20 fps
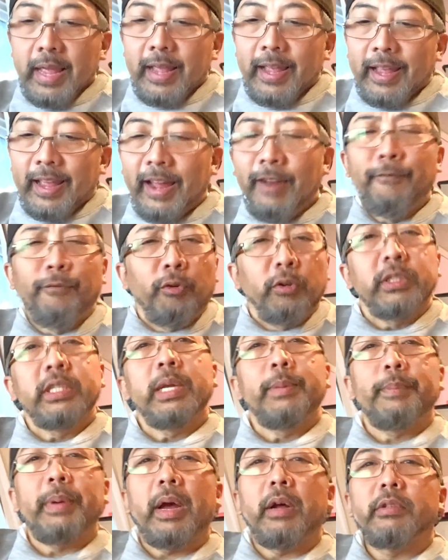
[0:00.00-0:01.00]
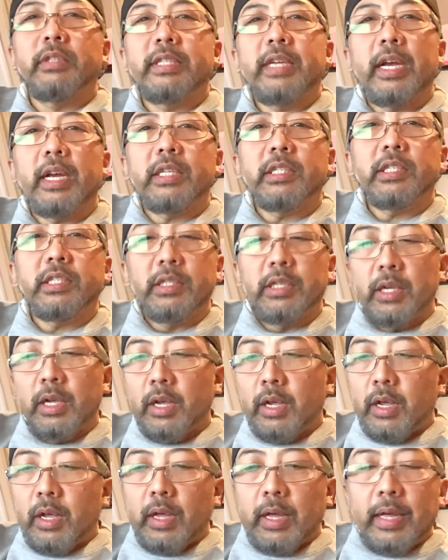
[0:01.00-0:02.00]
And 14-pound test
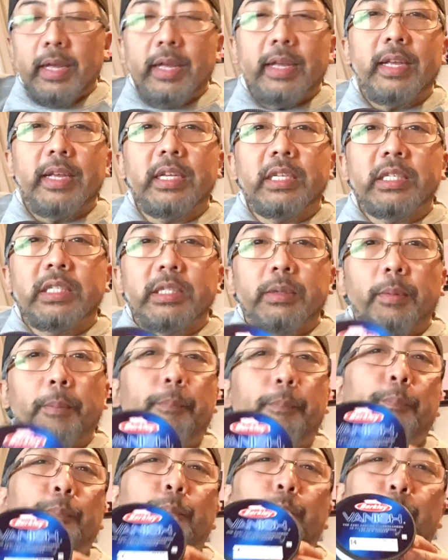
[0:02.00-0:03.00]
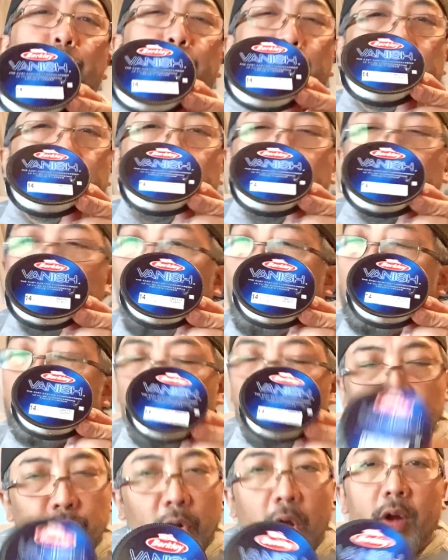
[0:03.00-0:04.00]
is
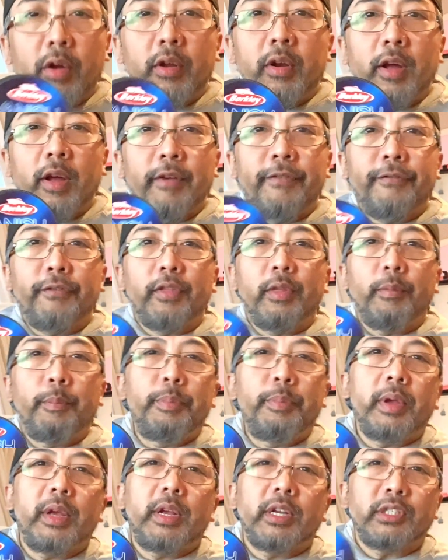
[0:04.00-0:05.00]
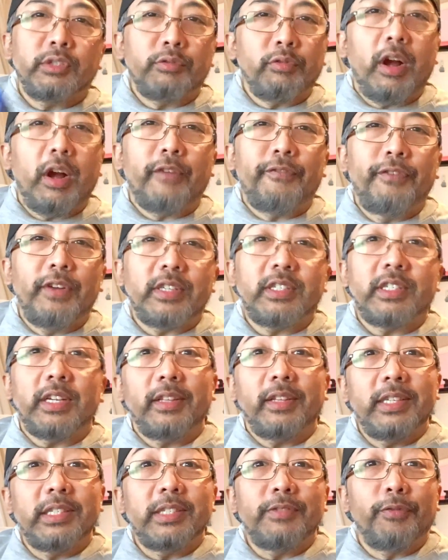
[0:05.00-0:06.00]
strong enough for the biggest rockfish, at
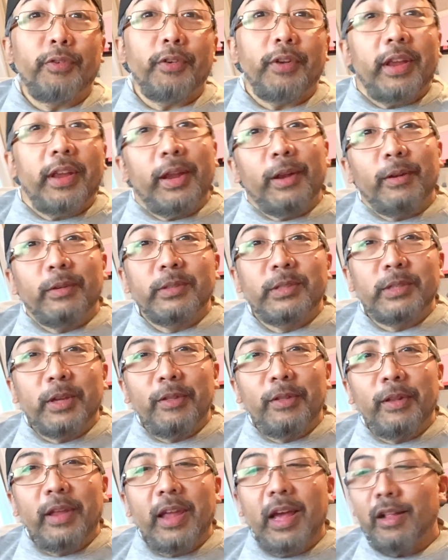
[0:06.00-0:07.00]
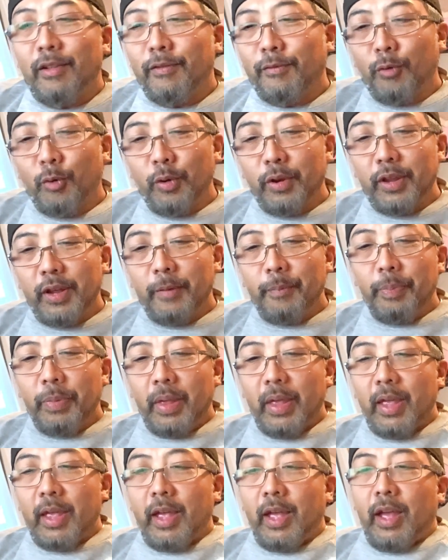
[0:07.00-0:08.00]
least for here in Southern California.
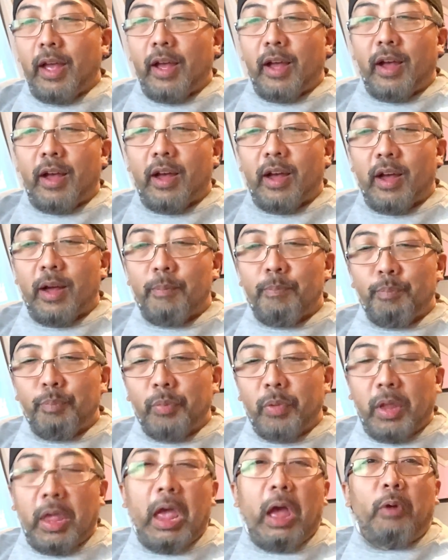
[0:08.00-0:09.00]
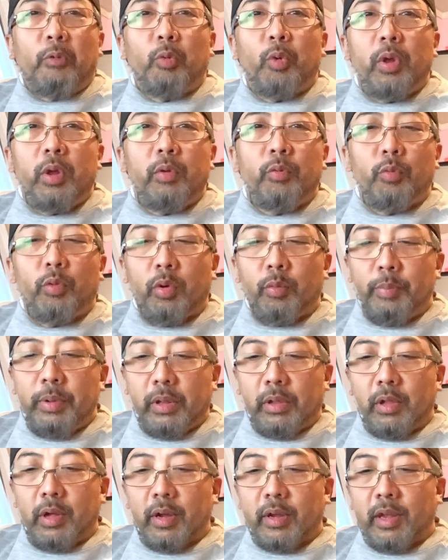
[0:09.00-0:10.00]
Yeah, we will be
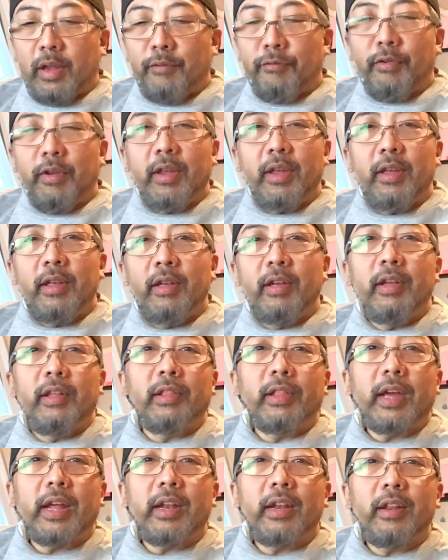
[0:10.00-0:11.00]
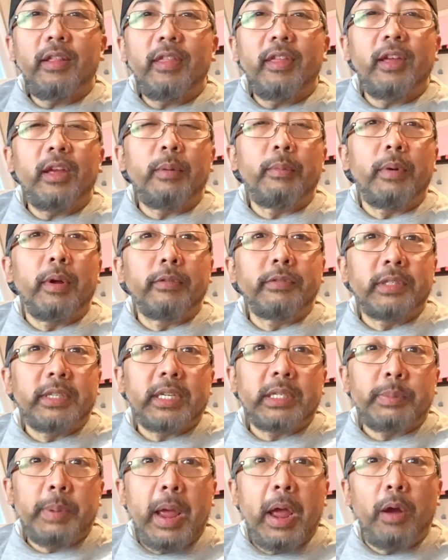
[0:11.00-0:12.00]
lucky if we land anything above
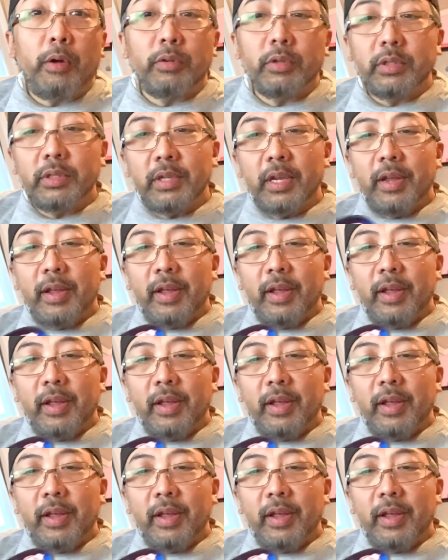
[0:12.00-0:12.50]
6 pounds,